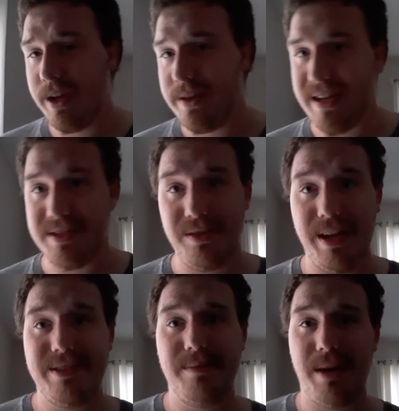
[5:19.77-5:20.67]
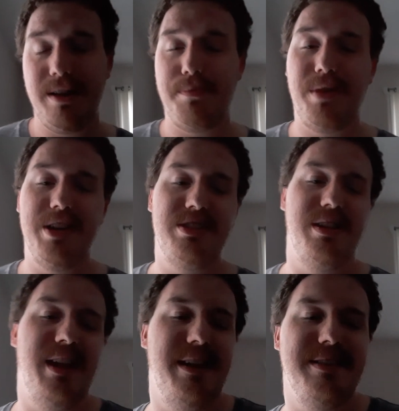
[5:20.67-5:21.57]
that's led to my
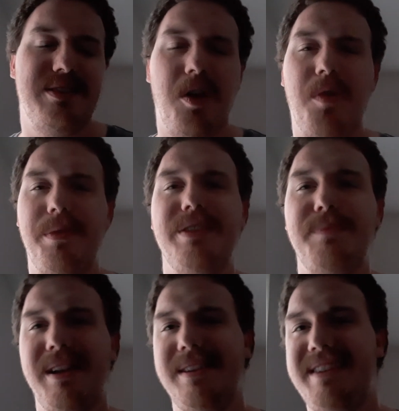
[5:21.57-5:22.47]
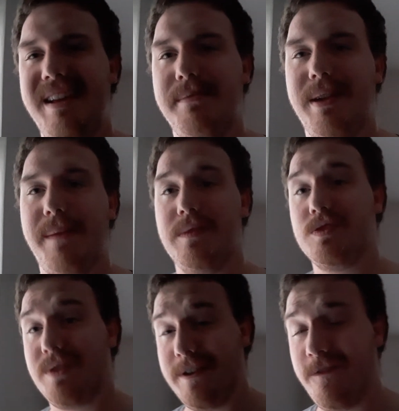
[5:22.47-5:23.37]
depression, and it's always been a demon I've been
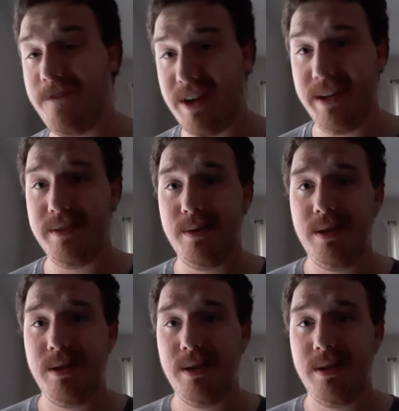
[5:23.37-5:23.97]
trying to fight.